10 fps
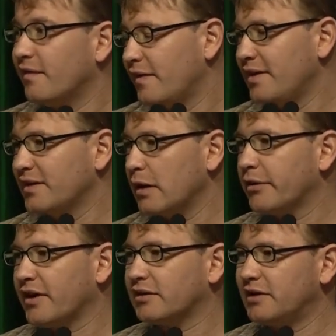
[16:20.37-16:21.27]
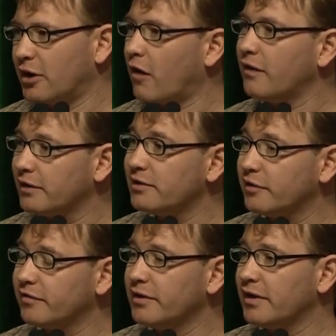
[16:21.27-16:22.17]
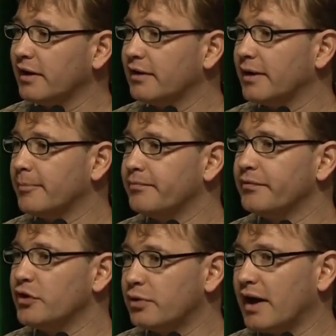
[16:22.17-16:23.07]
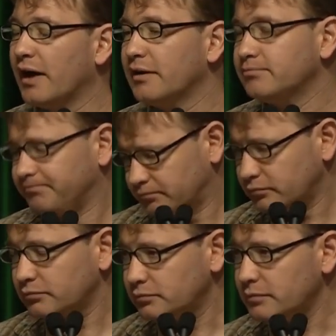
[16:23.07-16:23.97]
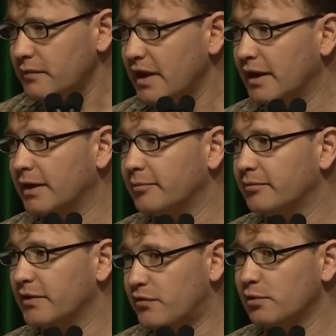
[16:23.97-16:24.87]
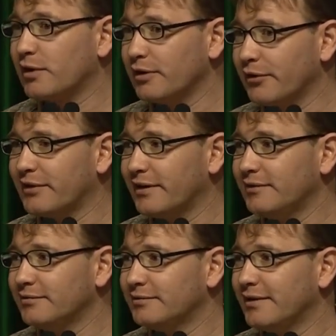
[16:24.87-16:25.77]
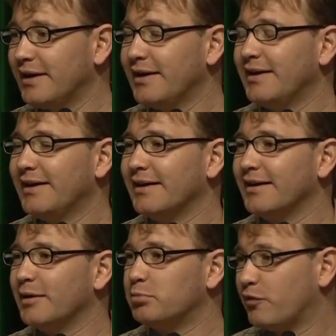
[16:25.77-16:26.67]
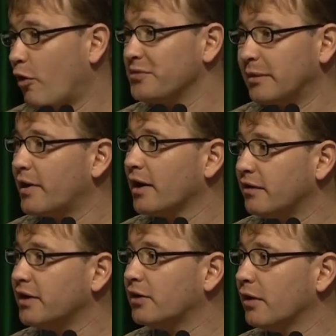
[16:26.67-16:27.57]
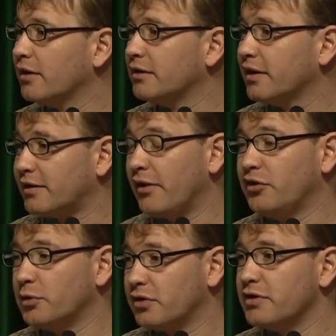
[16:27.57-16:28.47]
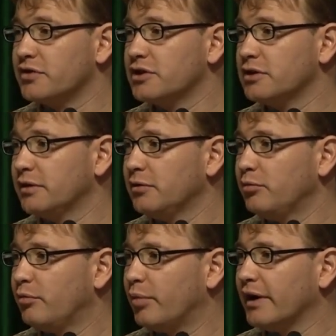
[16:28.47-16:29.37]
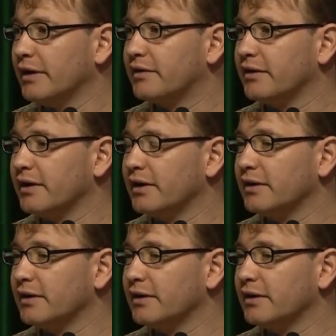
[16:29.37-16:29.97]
These networks actually are a little different, and you can, if you look closely, perform some kind of decoding that tells you which condition you're in, but